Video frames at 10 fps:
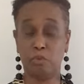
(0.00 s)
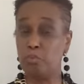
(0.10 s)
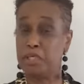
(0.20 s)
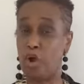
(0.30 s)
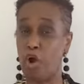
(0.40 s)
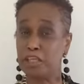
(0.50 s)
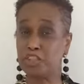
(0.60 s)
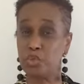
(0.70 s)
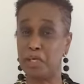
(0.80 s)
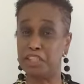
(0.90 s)
We ought
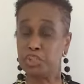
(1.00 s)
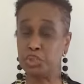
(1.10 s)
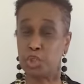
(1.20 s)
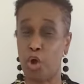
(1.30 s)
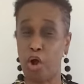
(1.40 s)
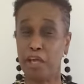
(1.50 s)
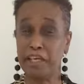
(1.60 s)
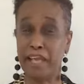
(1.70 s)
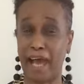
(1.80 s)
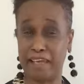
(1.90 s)
to enjoy
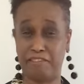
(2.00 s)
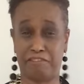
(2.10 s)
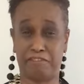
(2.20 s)
life.